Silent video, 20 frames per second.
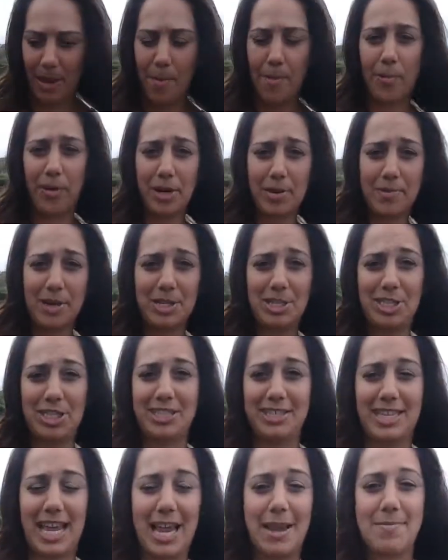Pretty much the
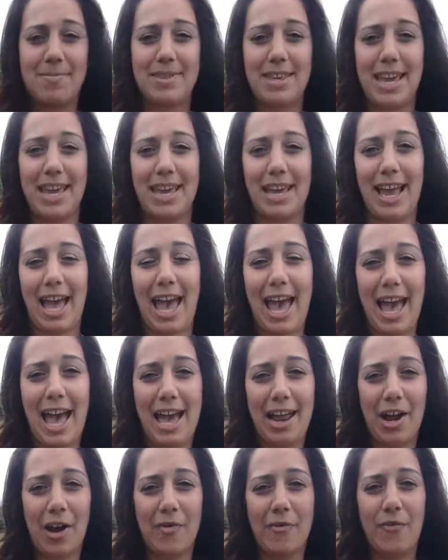same thing
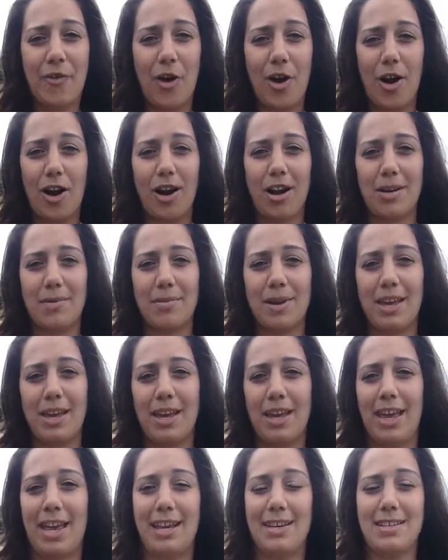at a farm
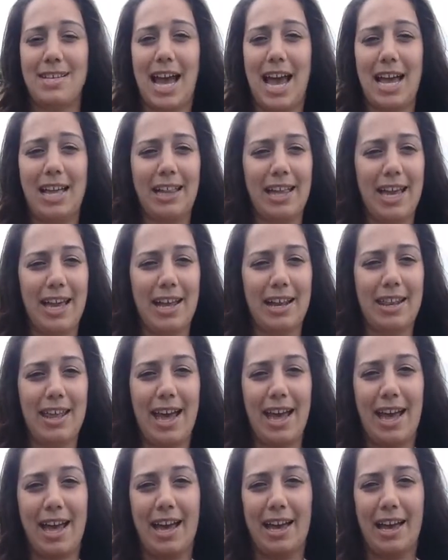in Thailand
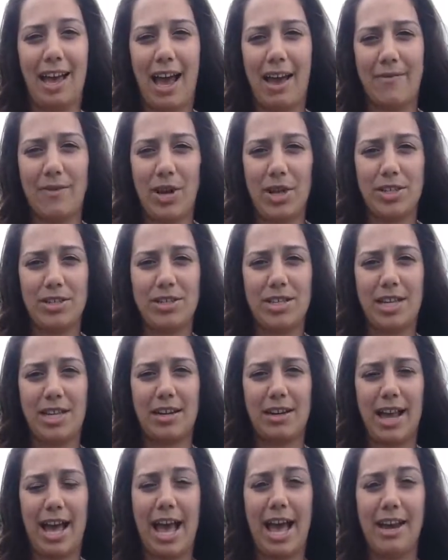that I
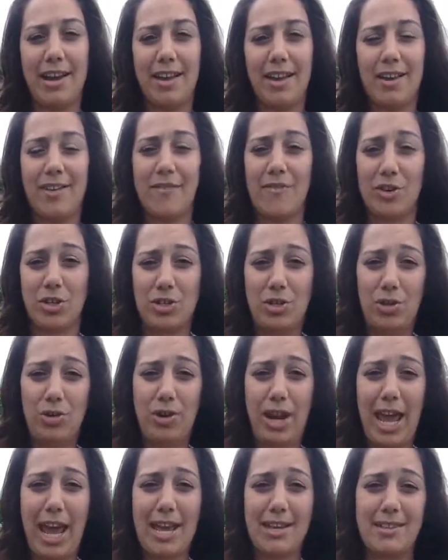volunteered at for 2
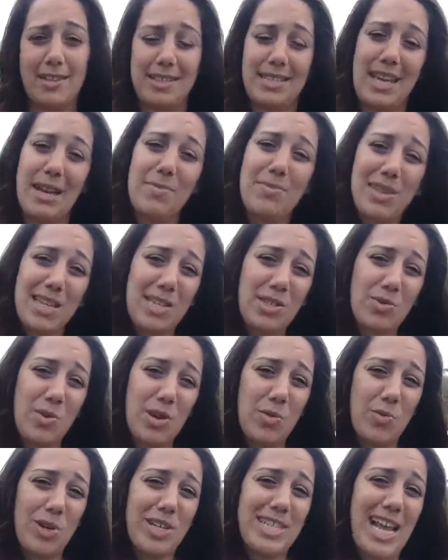days, except this
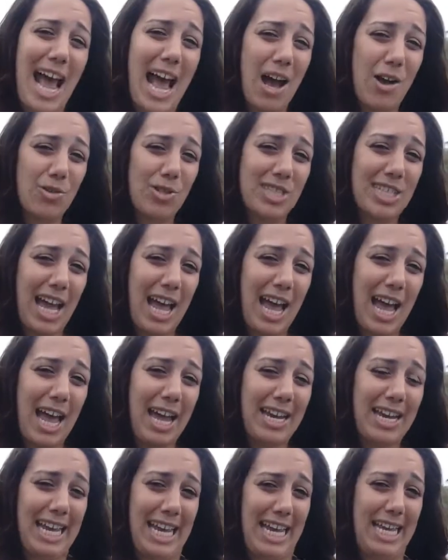one was
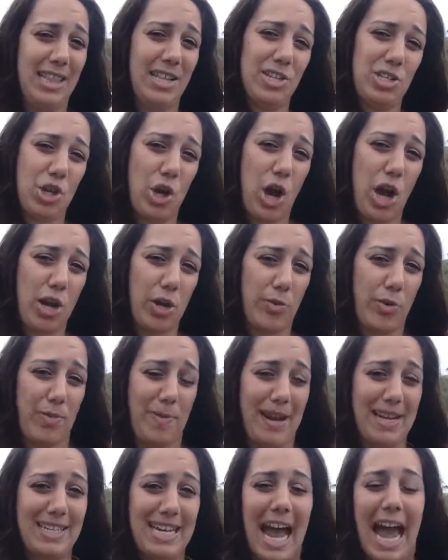outside in the dark with
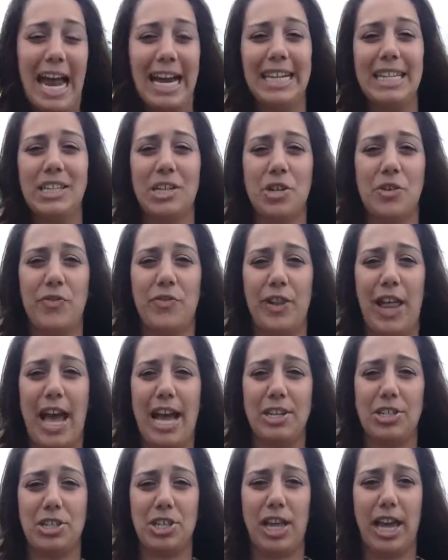my tiny little
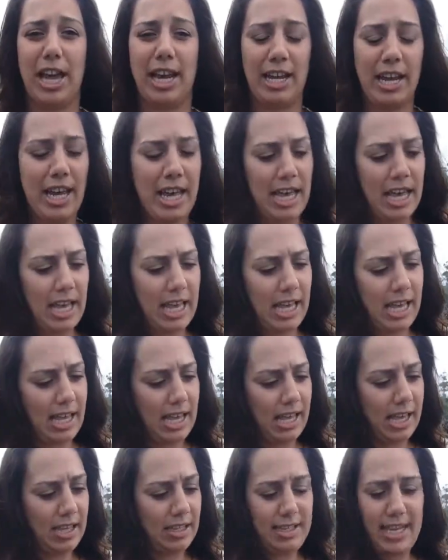flashlight.
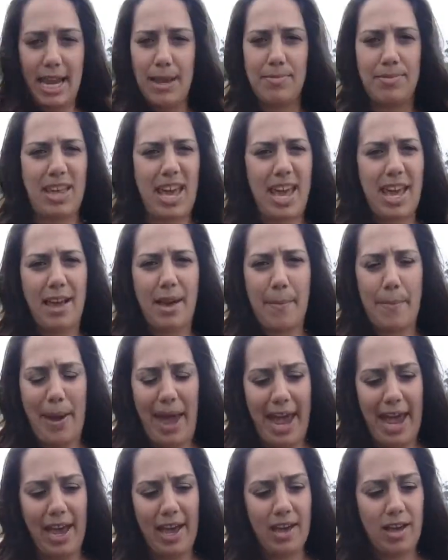Same thing, a
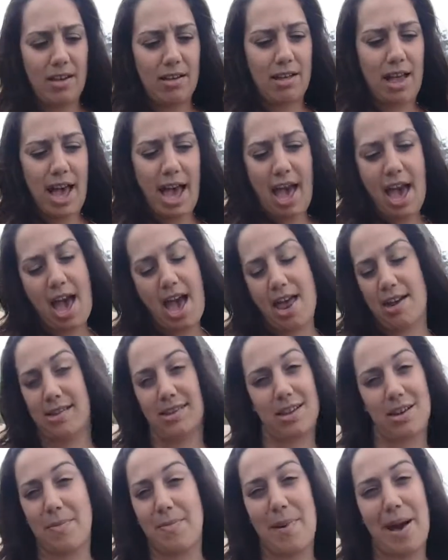pail and a
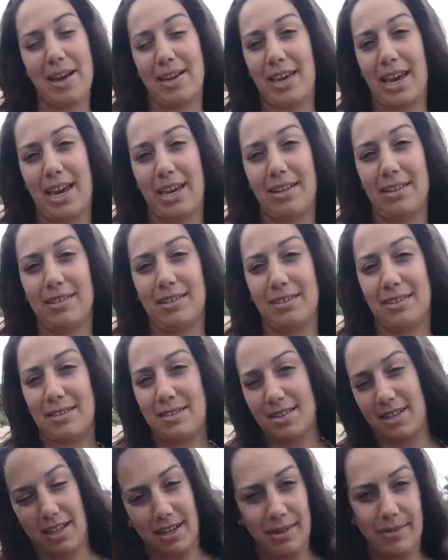little bucket
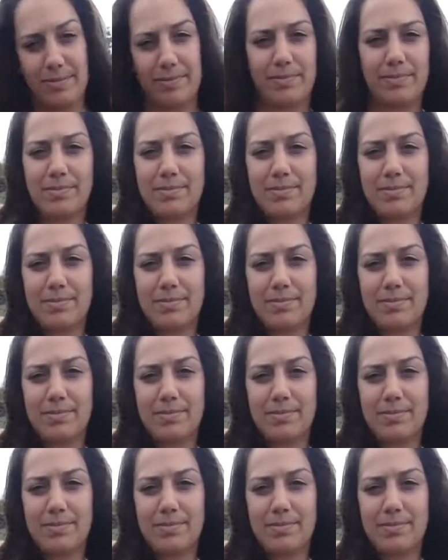to